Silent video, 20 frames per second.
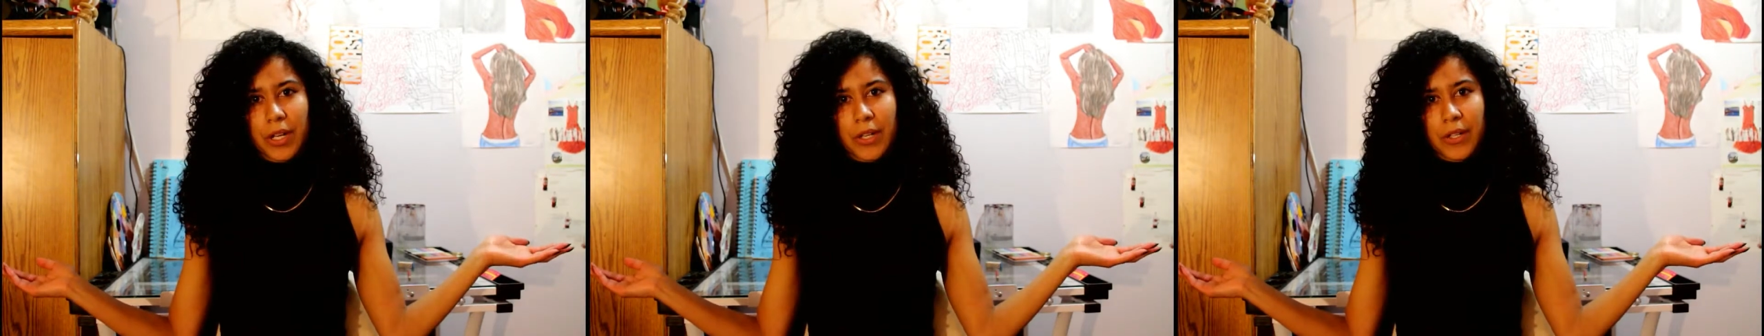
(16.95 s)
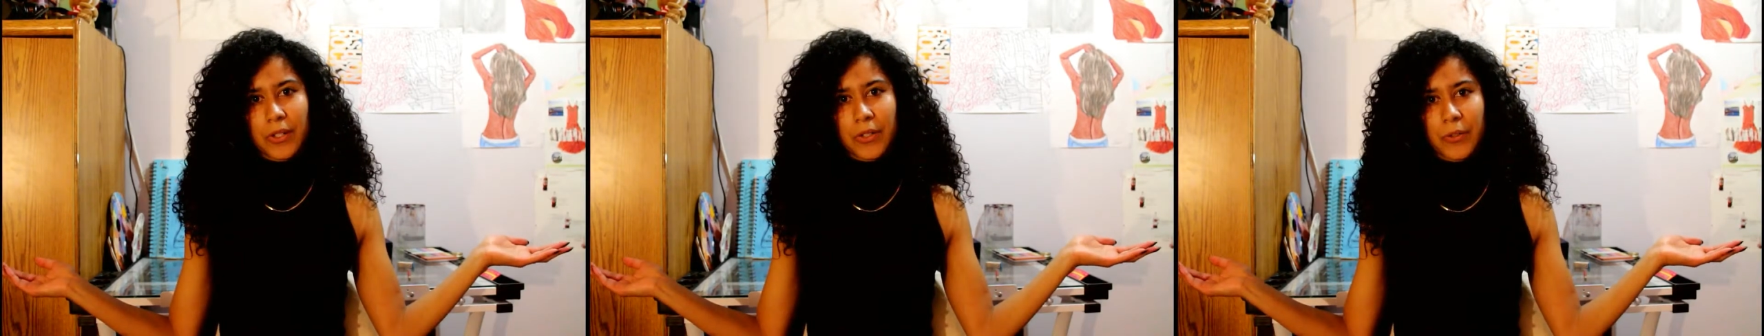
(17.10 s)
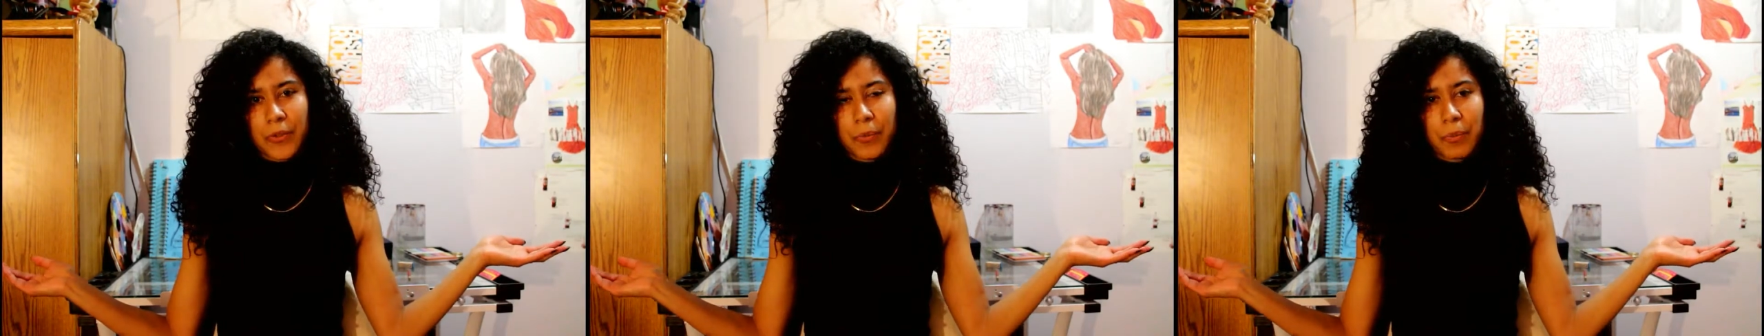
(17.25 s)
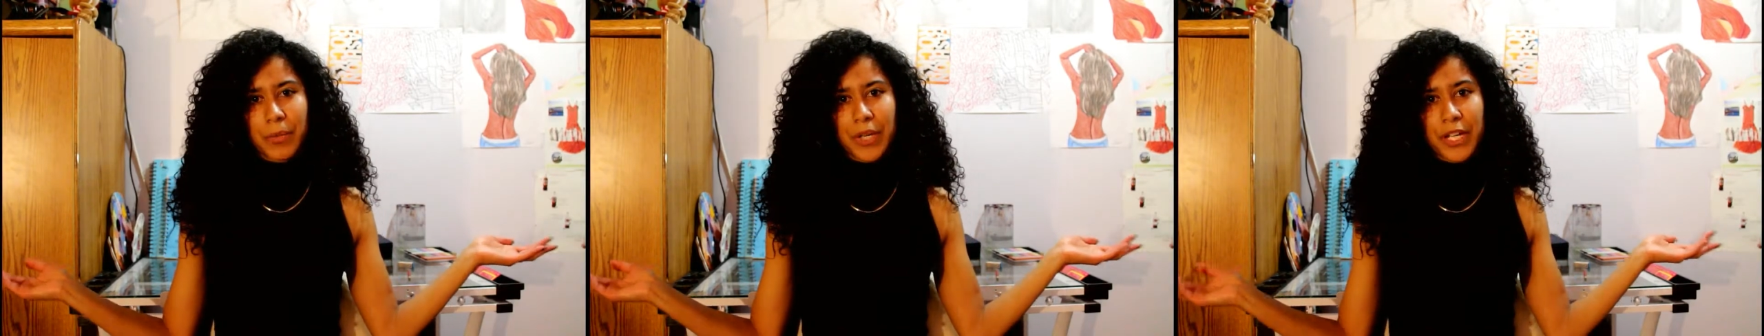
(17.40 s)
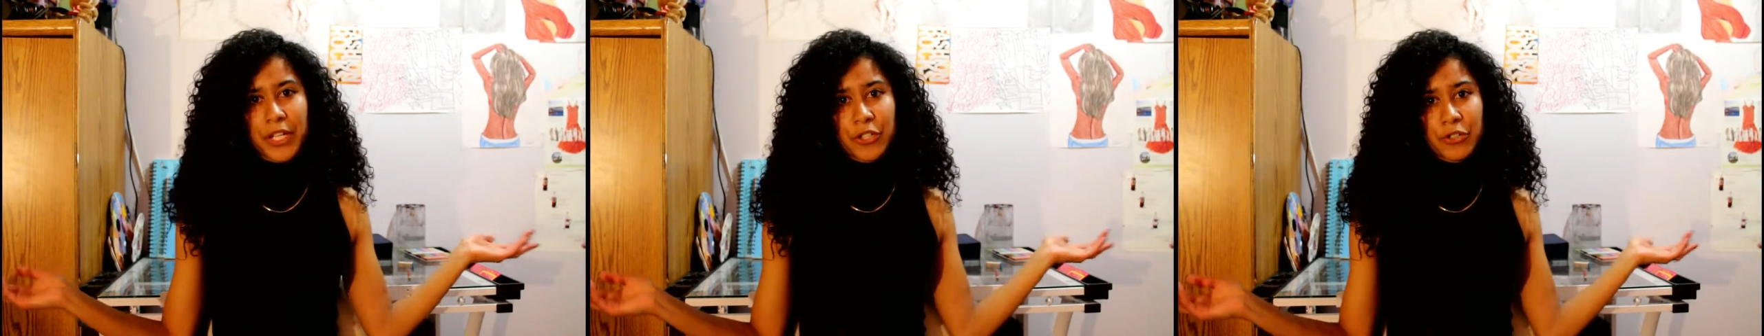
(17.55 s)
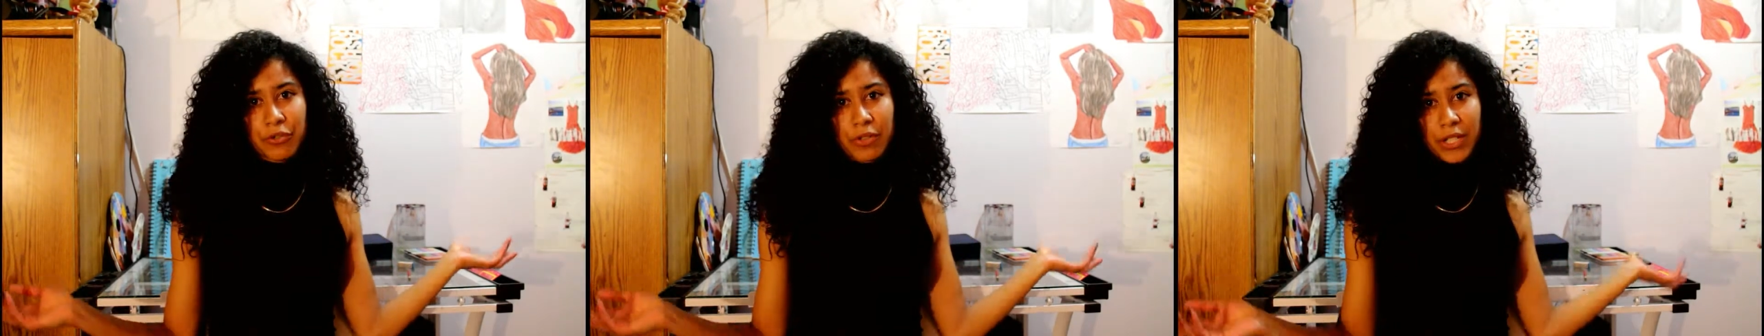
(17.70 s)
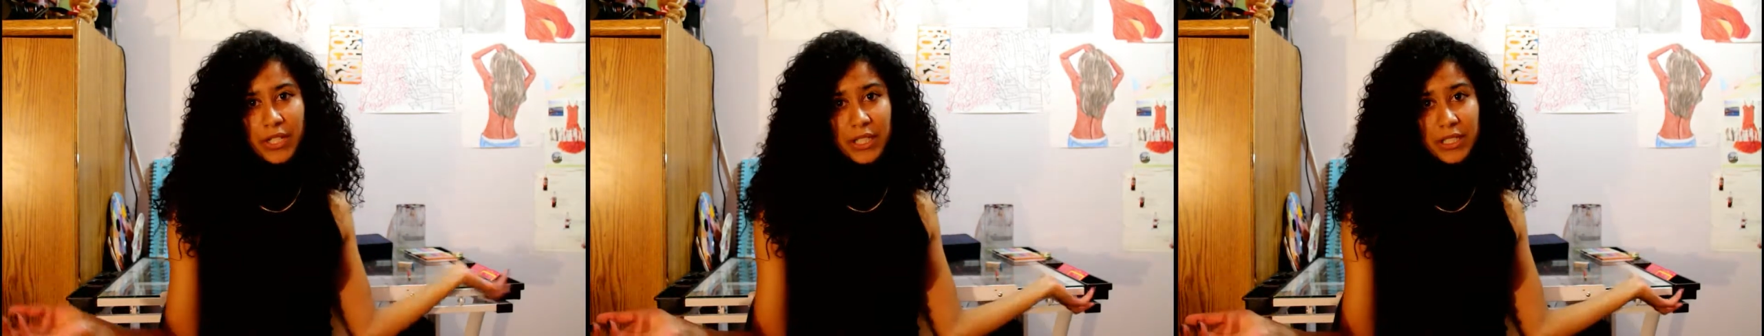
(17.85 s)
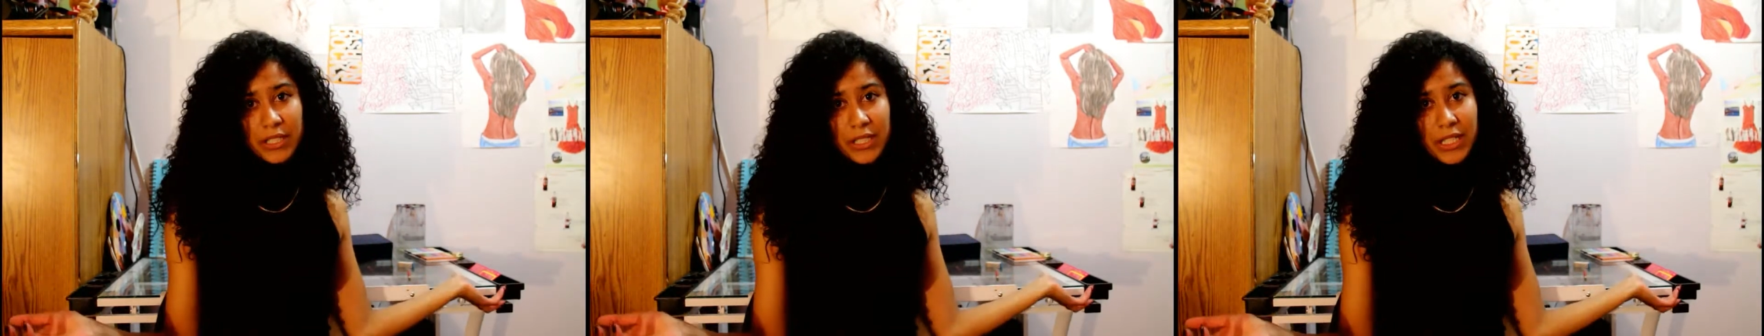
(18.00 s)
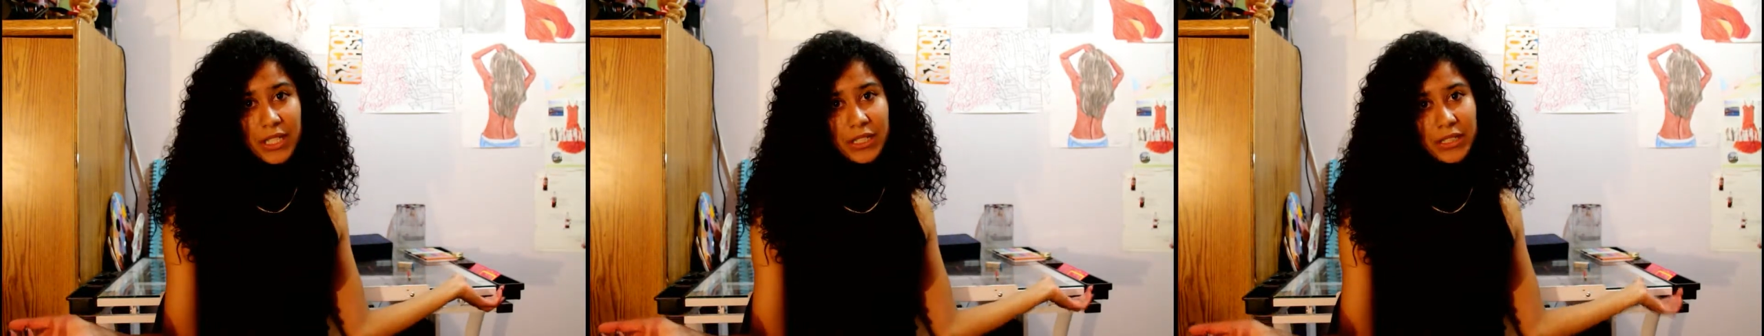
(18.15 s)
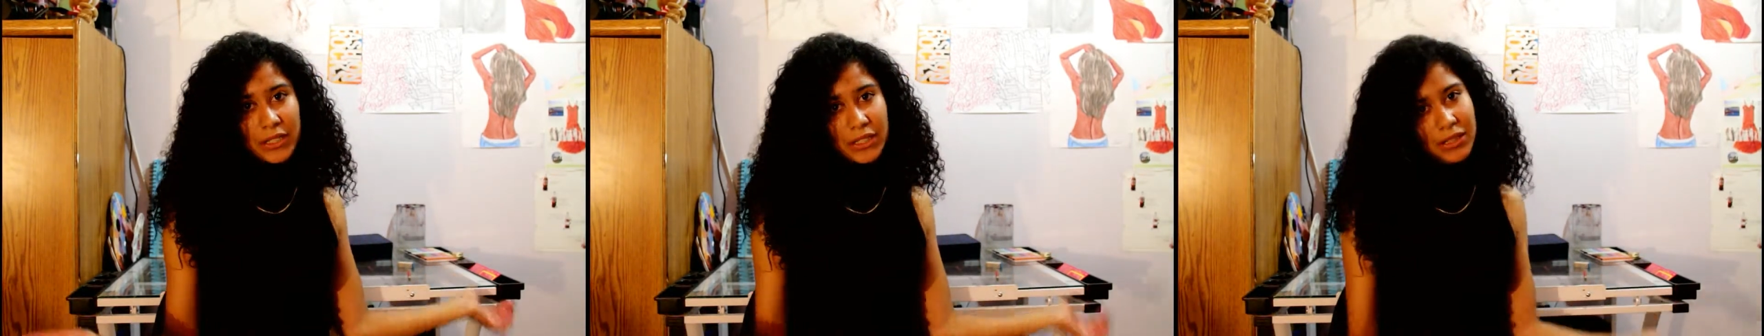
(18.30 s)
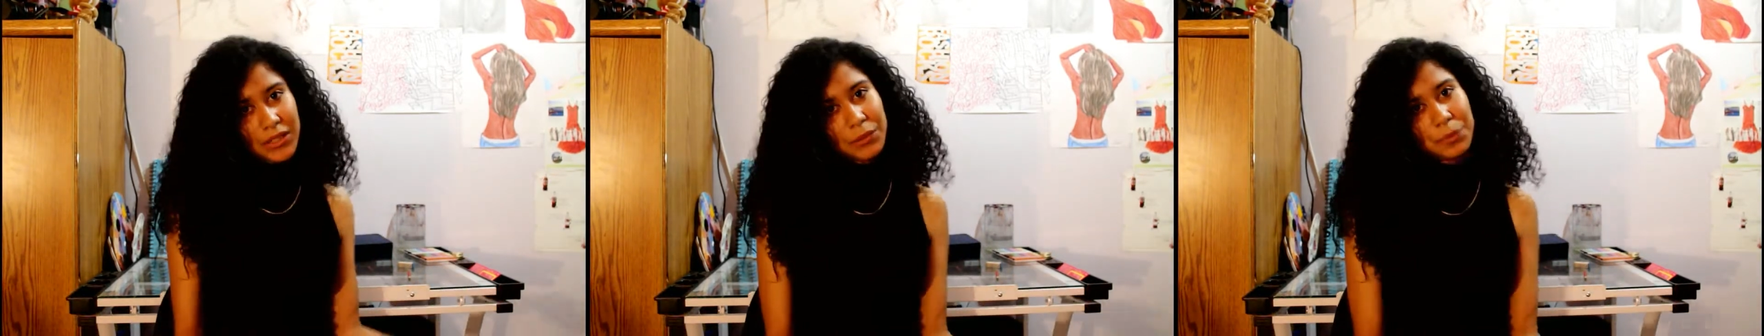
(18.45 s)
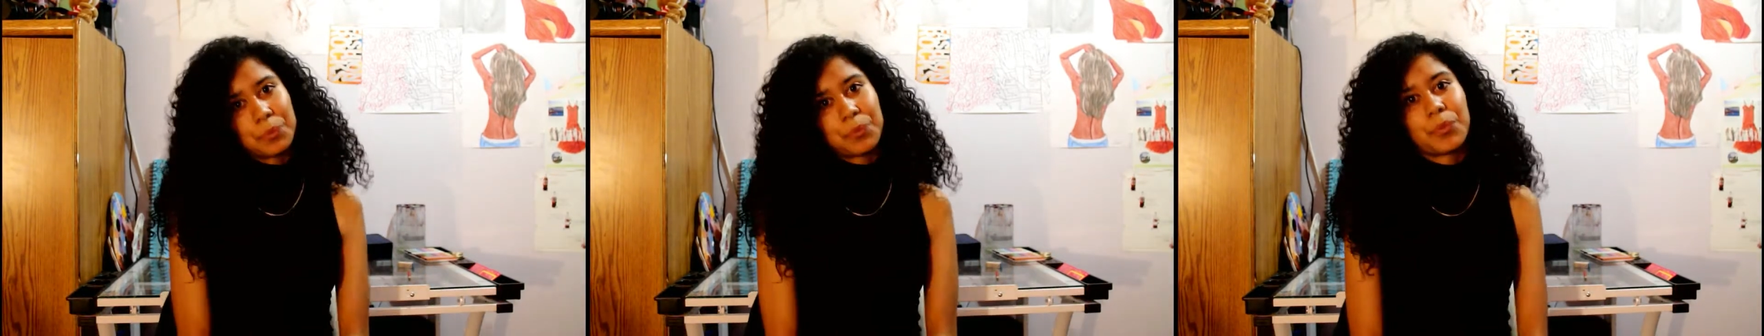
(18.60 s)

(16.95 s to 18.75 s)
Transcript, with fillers: of my drawing desk.